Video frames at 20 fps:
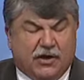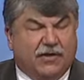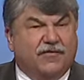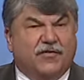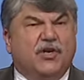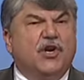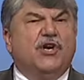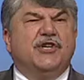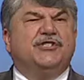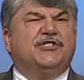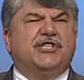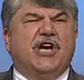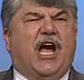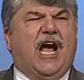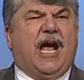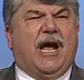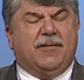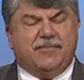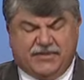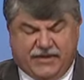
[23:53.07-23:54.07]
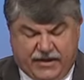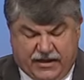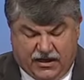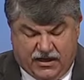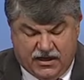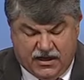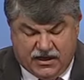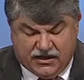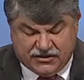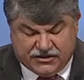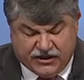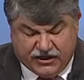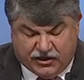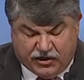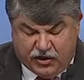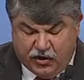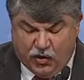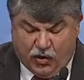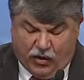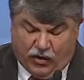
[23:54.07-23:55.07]
of good jobs and a
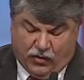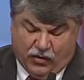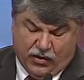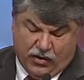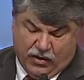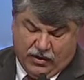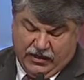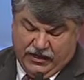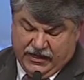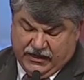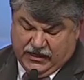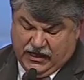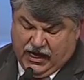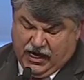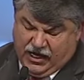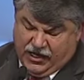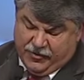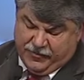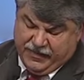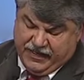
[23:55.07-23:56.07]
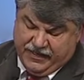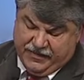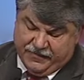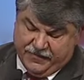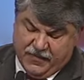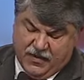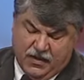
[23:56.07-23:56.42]
secure economy.